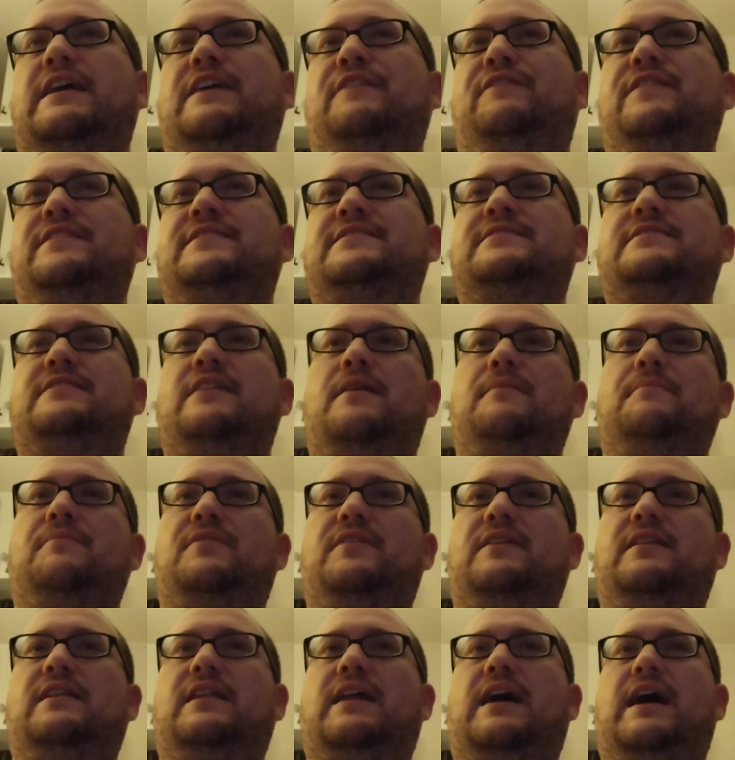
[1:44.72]
if it's
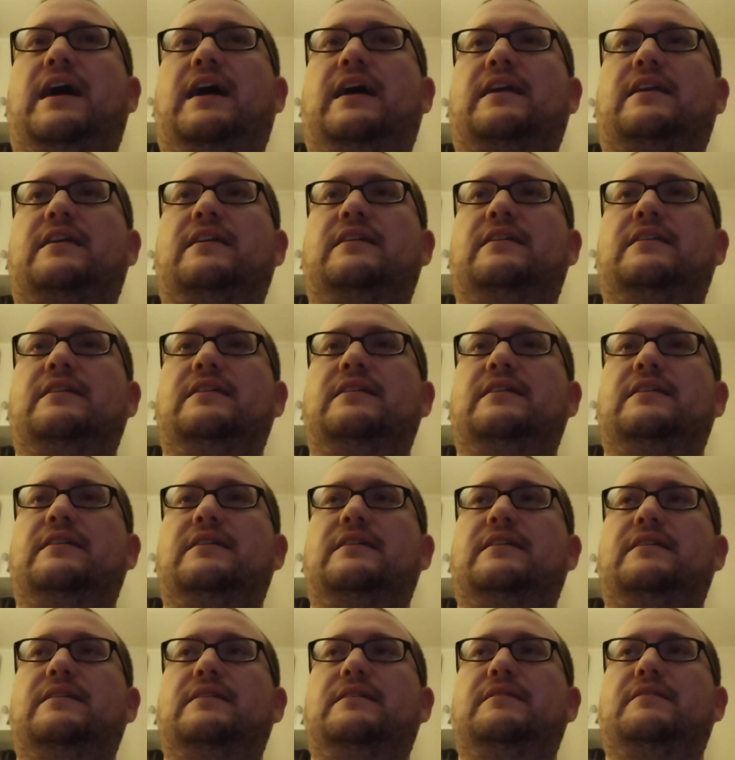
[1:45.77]
something like
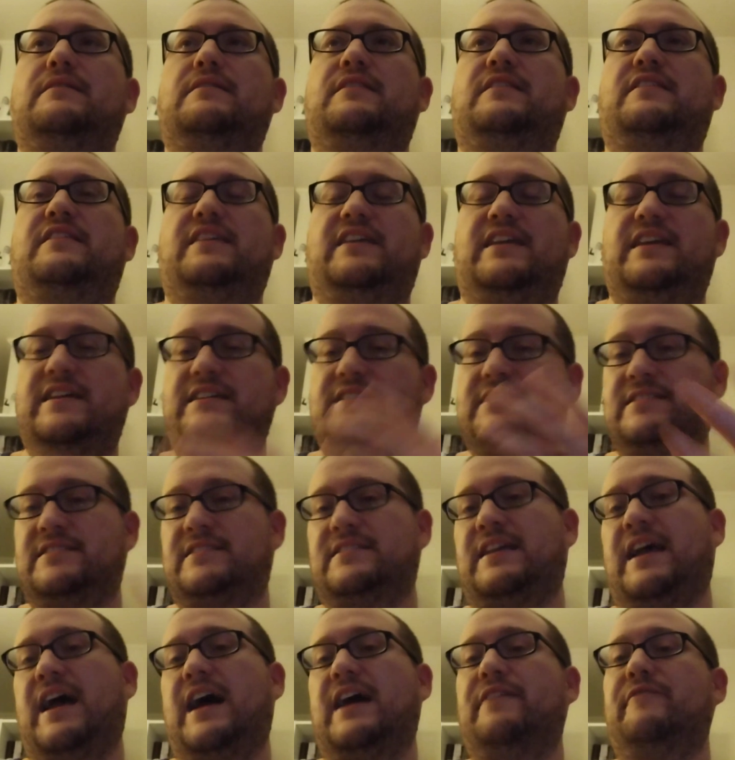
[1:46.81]

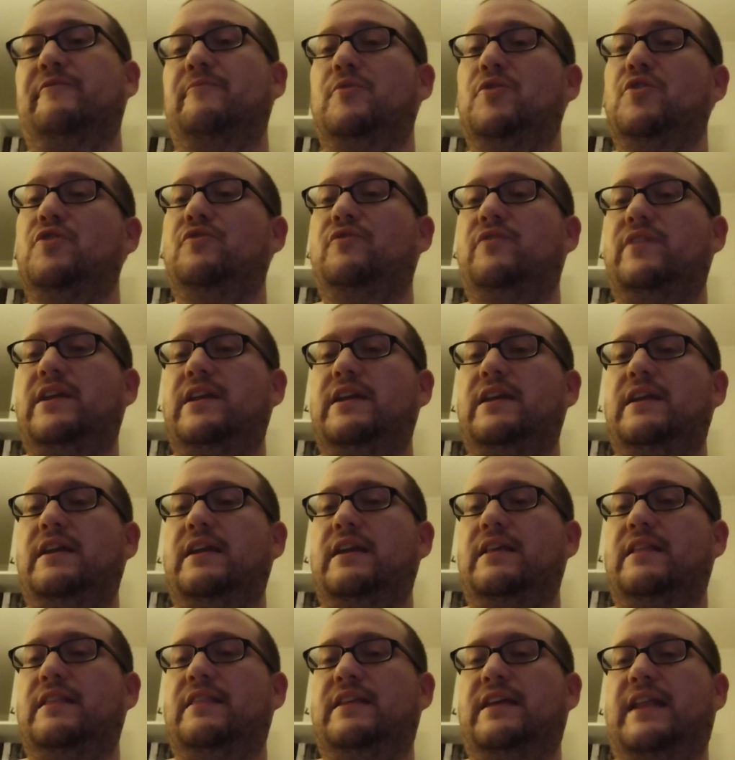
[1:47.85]
this kind of
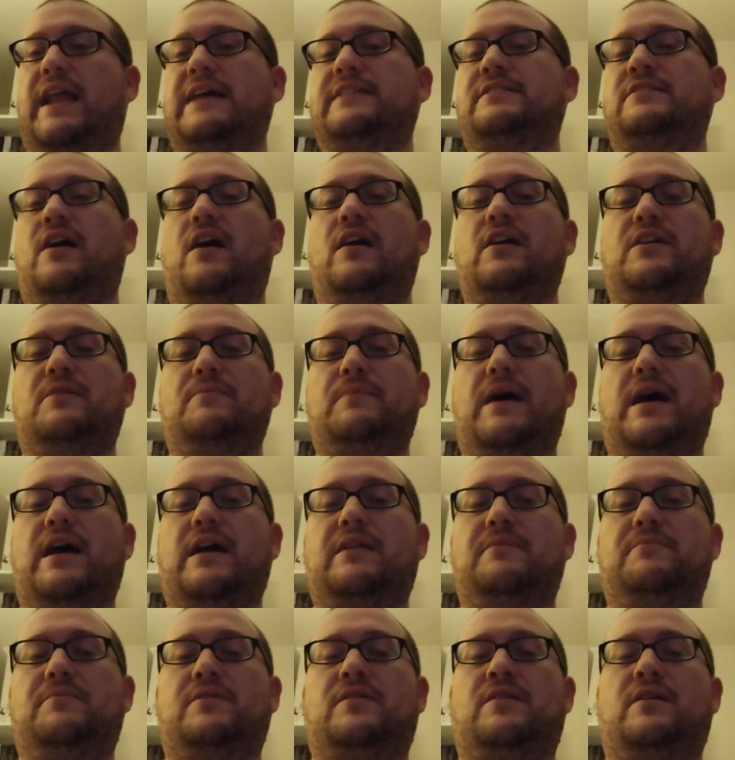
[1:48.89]
movie, that I talk
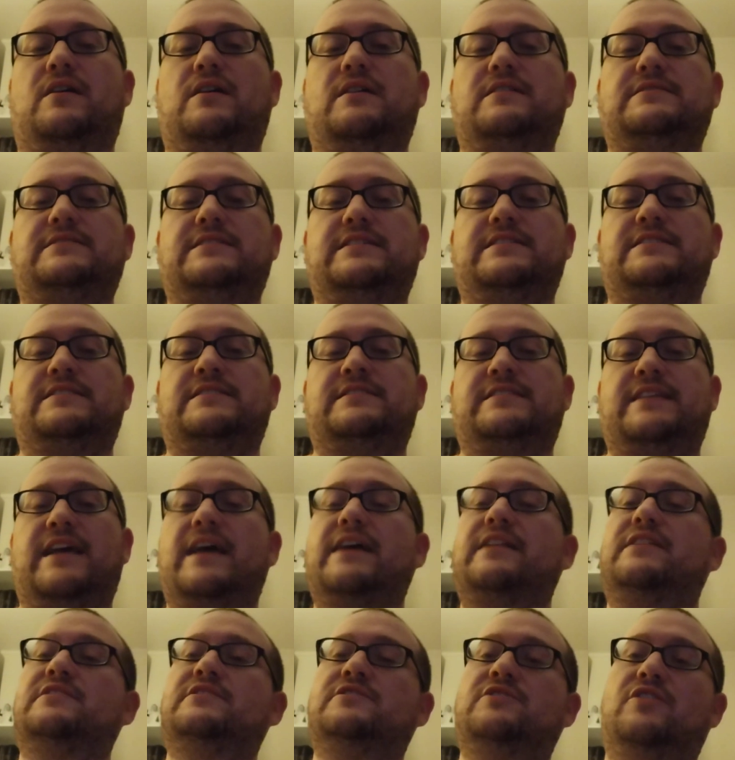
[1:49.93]
about it because it's
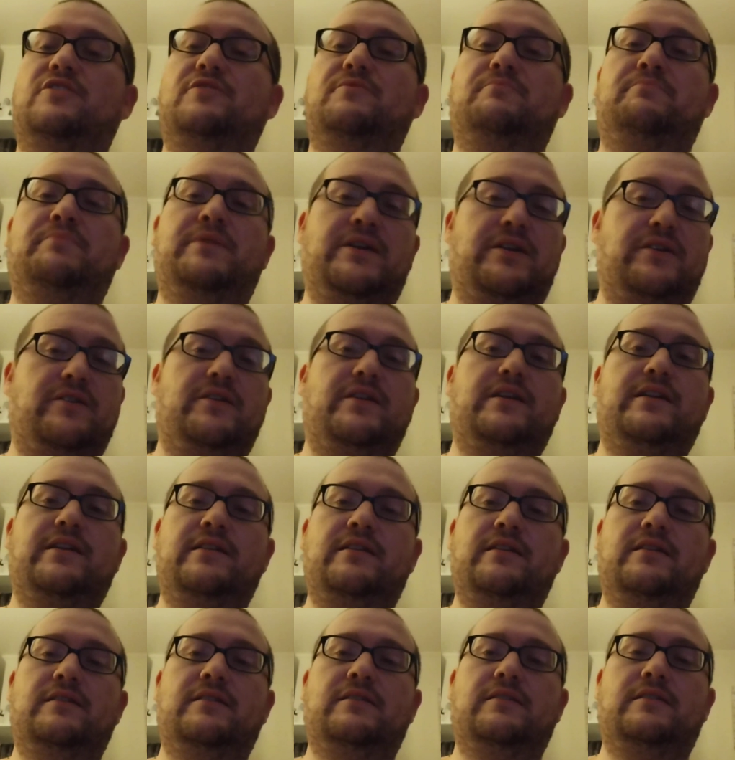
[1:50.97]
set in a certain
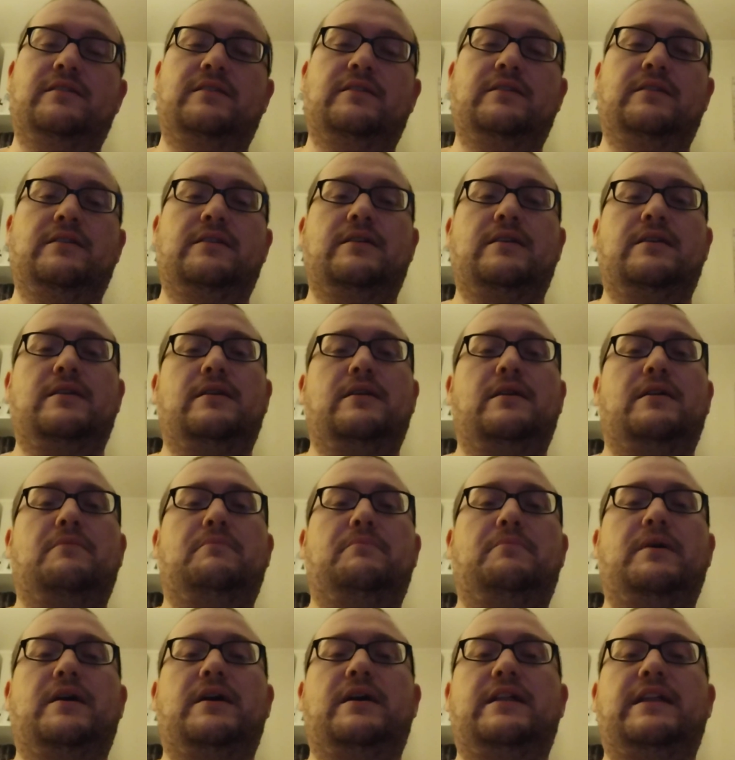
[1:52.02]
period.
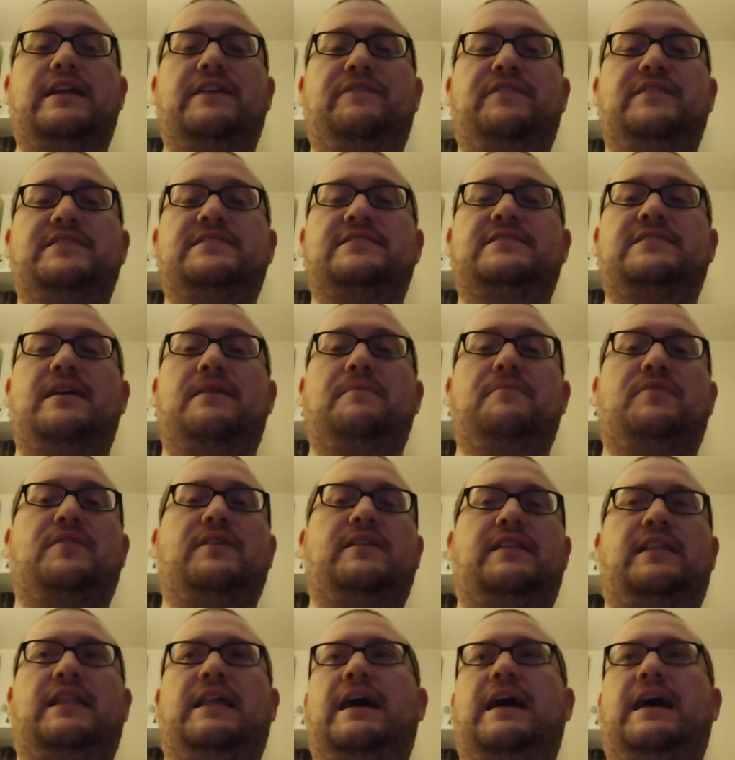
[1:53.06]
But if it's something